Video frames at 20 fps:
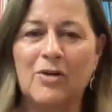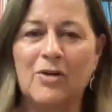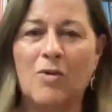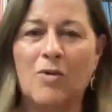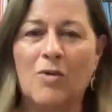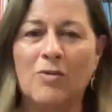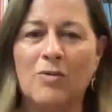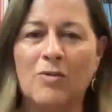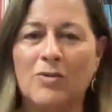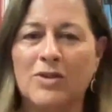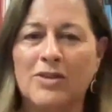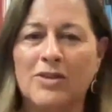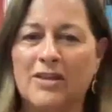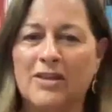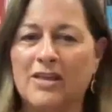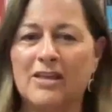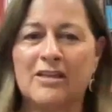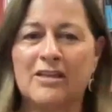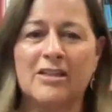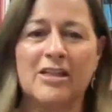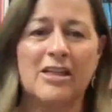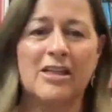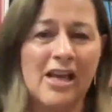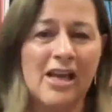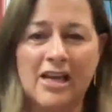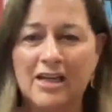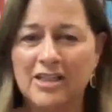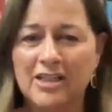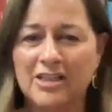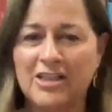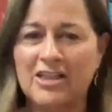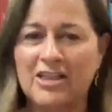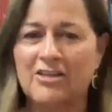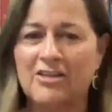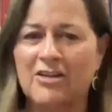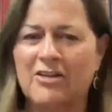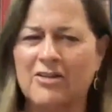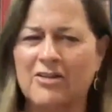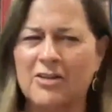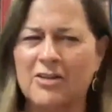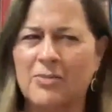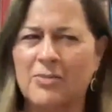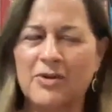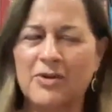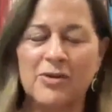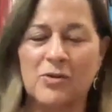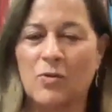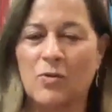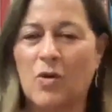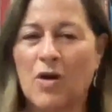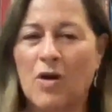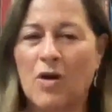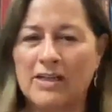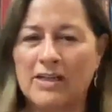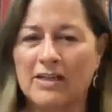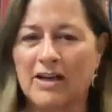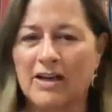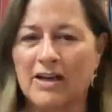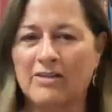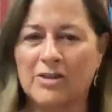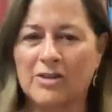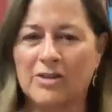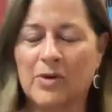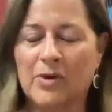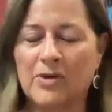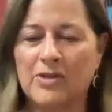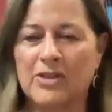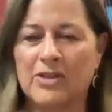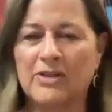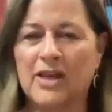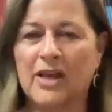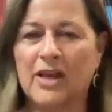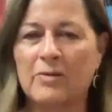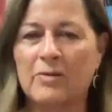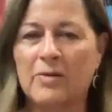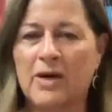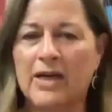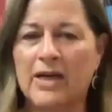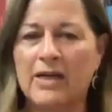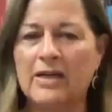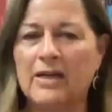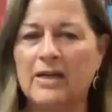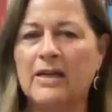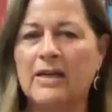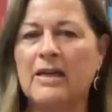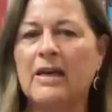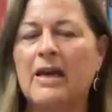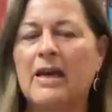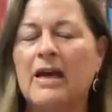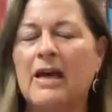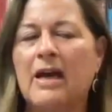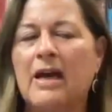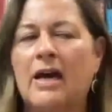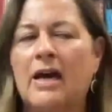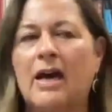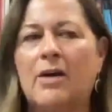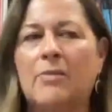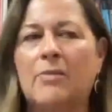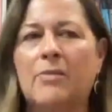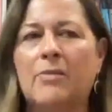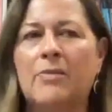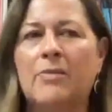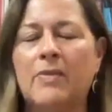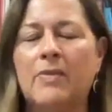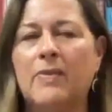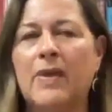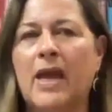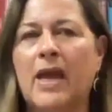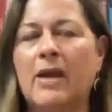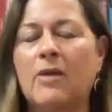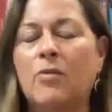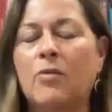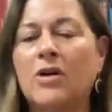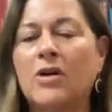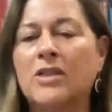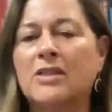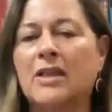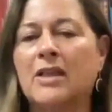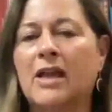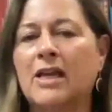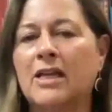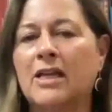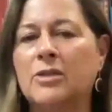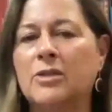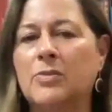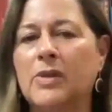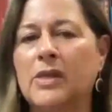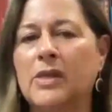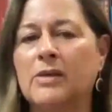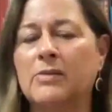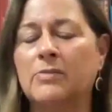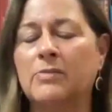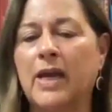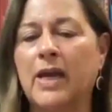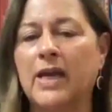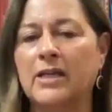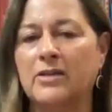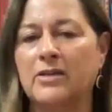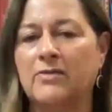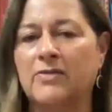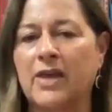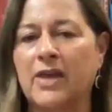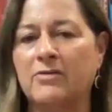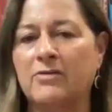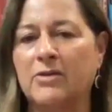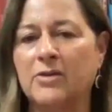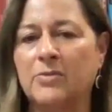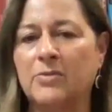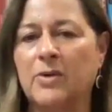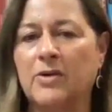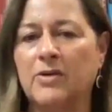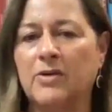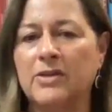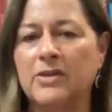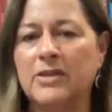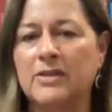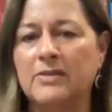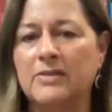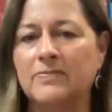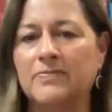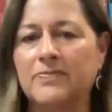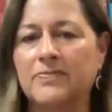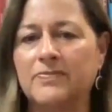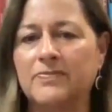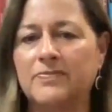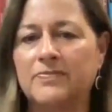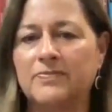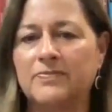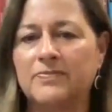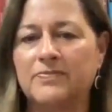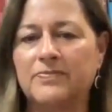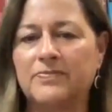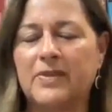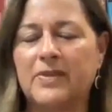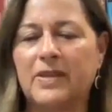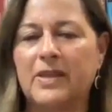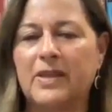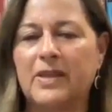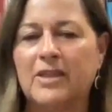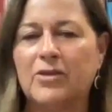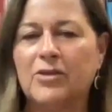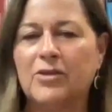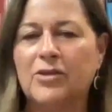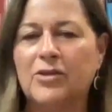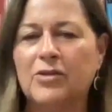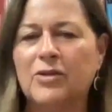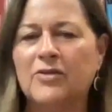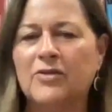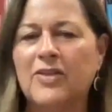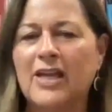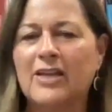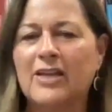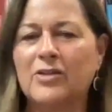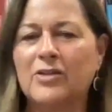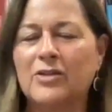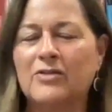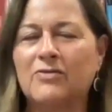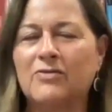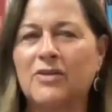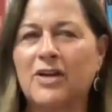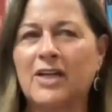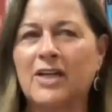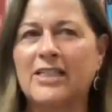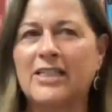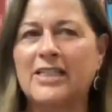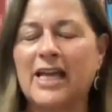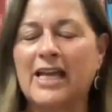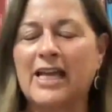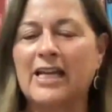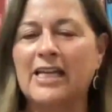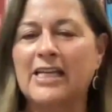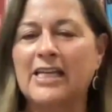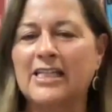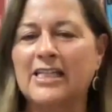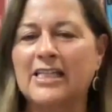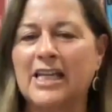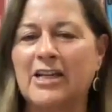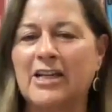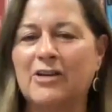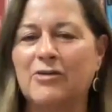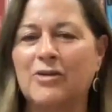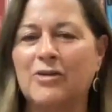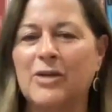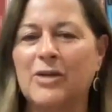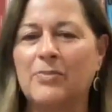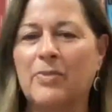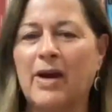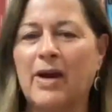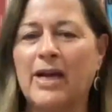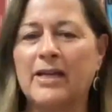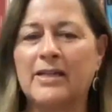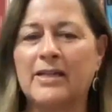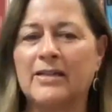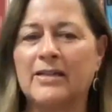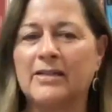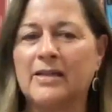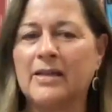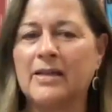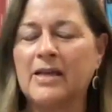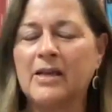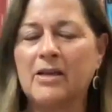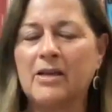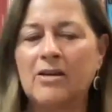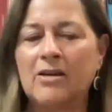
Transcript: What was the genealogy to that response? Why did I respond in that way? And what is likely to be the impact of that response? So it's sort of that sort of really daily integrity practice.